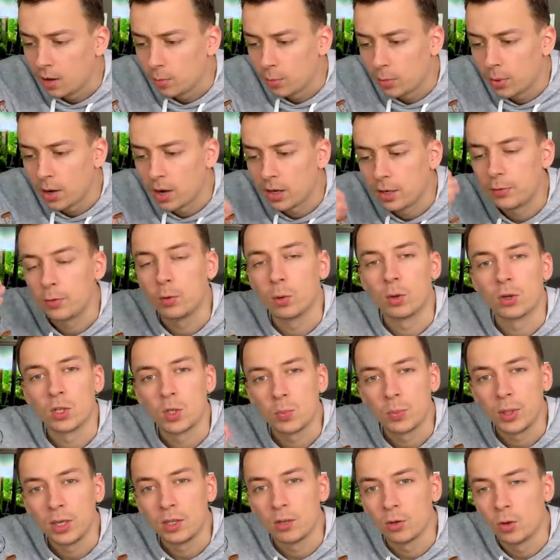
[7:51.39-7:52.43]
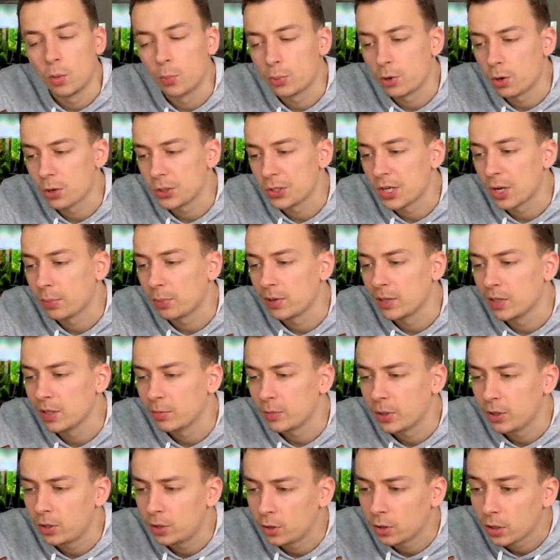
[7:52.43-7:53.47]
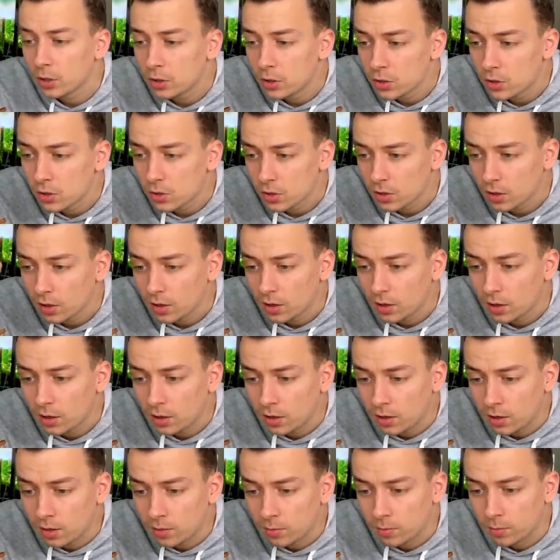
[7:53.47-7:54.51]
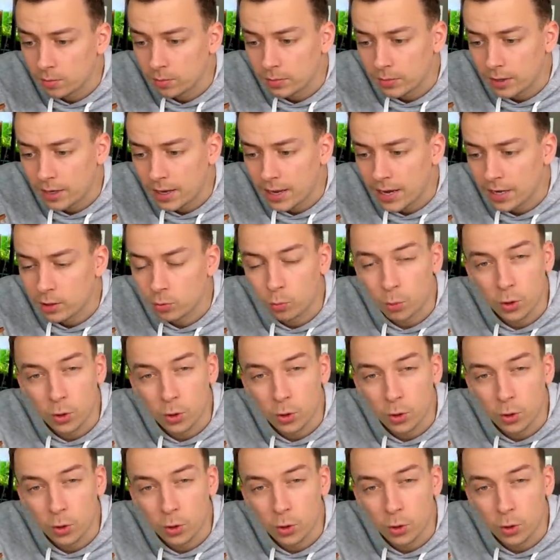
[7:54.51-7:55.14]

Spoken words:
But if you want to speed the whole process up a little bit, you can just add